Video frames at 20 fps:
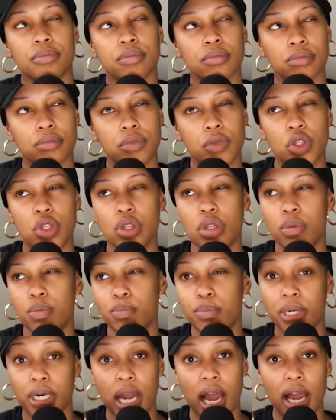
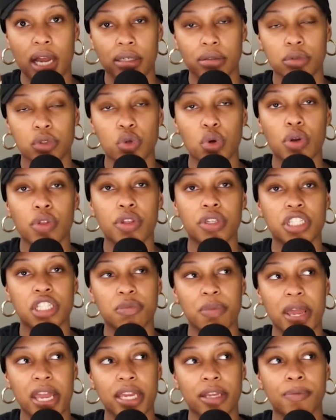Baga, northern
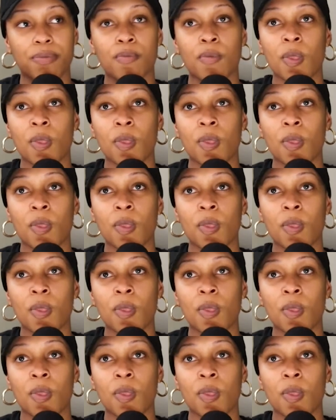Spain.